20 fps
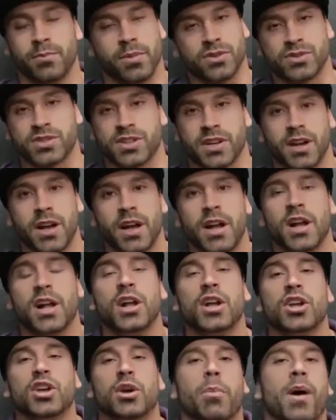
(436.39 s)
Bullshit.
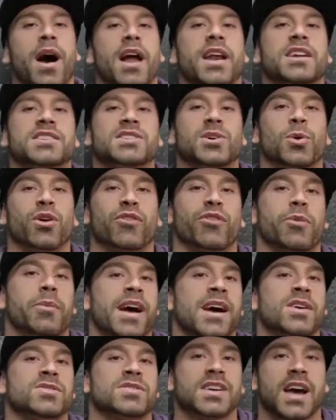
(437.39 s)
Your body doesn't work from
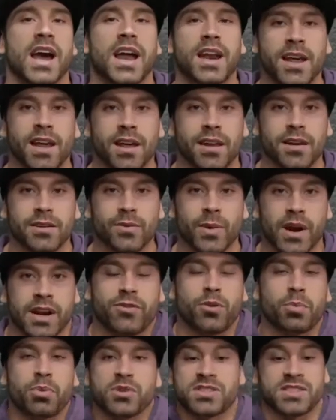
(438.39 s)
the outside in, right?
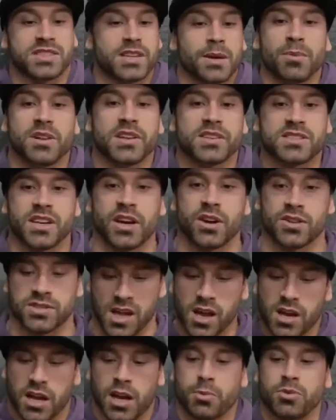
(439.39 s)
If you put stimulus here, it's
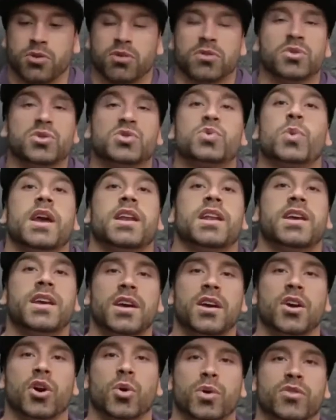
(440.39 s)
not gonna help you lose weight
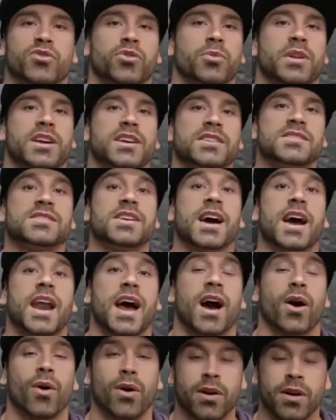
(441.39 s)
here. It works from the inside
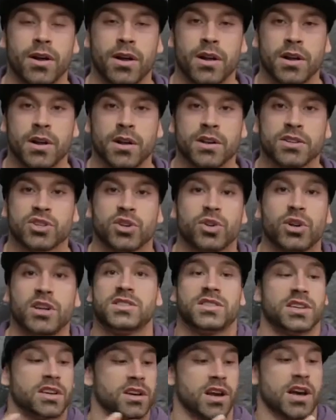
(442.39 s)
out. So you
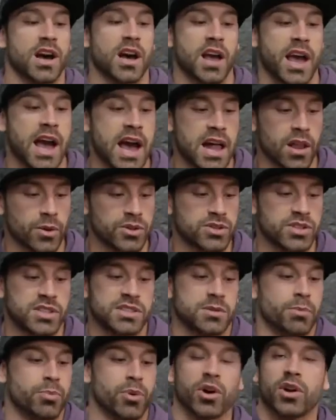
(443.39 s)
need to cut calories. You
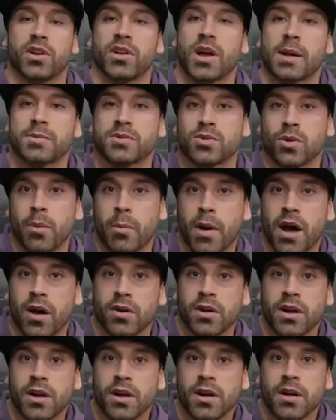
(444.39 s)
need to burn the optimal
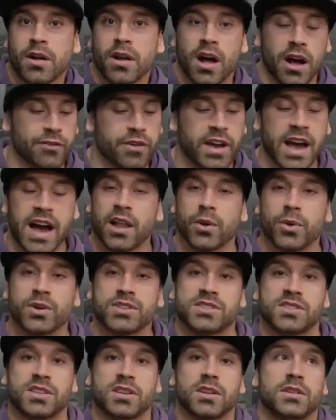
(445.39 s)
amount of
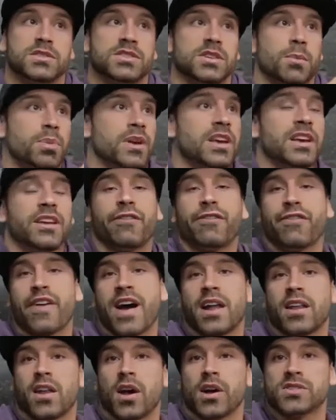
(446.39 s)
calories to be in a
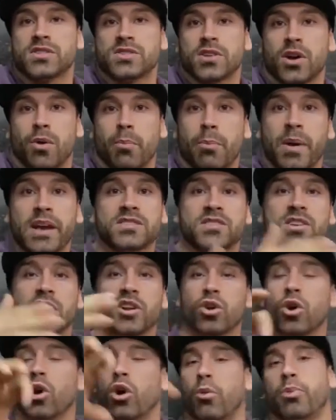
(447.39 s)
fat loss zone based
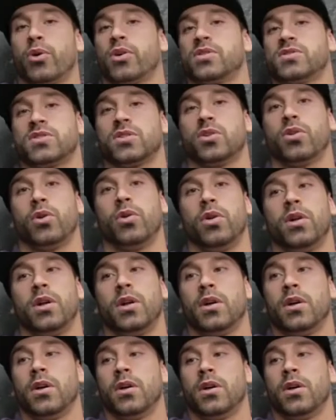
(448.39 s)
on your own personal